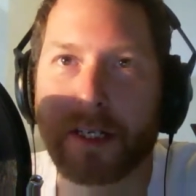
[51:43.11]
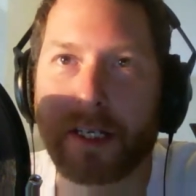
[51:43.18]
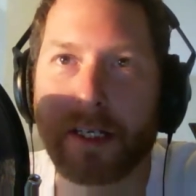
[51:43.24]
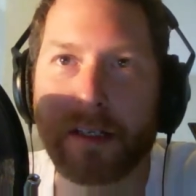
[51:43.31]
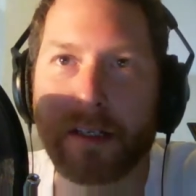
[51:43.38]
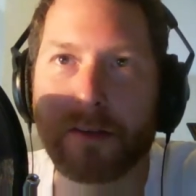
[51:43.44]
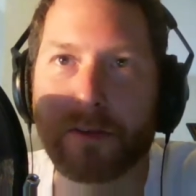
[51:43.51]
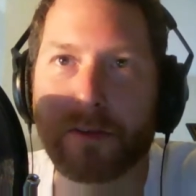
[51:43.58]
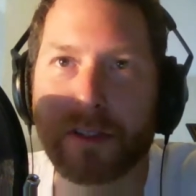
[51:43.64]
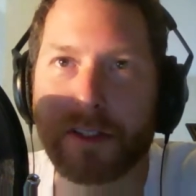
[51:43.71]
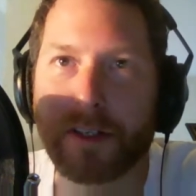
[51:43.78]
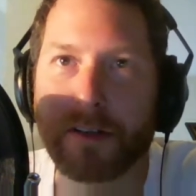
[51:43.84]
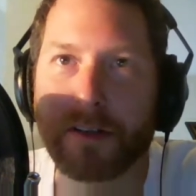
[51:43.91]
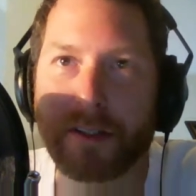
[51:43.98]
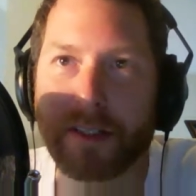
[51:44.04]
indoors
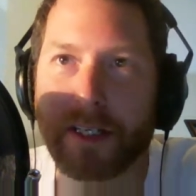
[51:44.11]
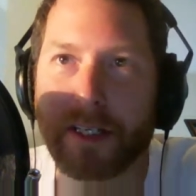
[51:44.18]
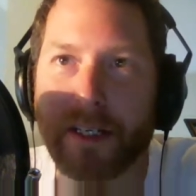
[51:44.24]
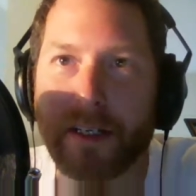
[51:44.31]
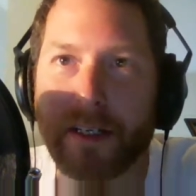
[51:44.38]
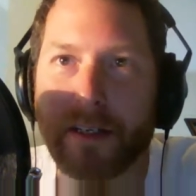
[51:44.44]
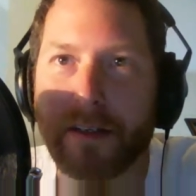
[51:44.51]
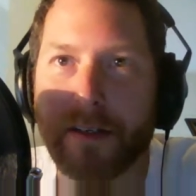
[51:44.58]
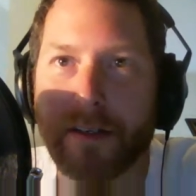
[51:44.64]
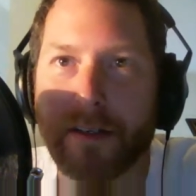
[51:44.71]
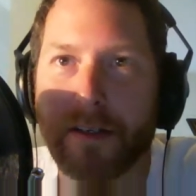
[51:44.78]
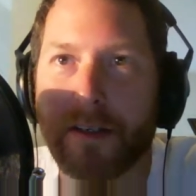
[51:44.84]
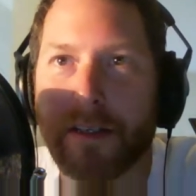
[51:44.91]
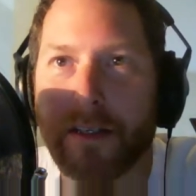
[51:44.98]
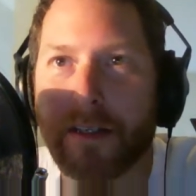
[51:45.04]
during the day.
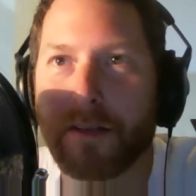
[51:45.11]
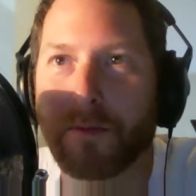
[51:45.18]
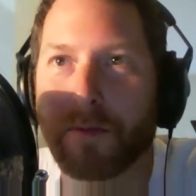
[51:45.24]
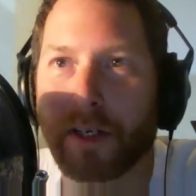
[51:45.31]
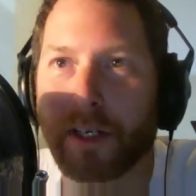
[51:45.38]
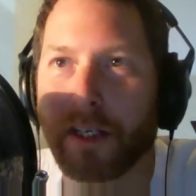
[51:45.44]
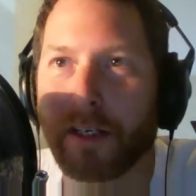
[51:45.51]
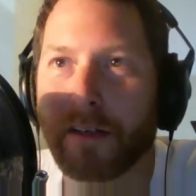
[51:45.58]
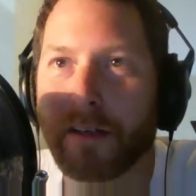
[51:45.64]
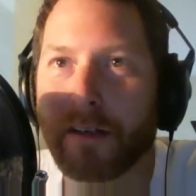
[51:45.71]
Working.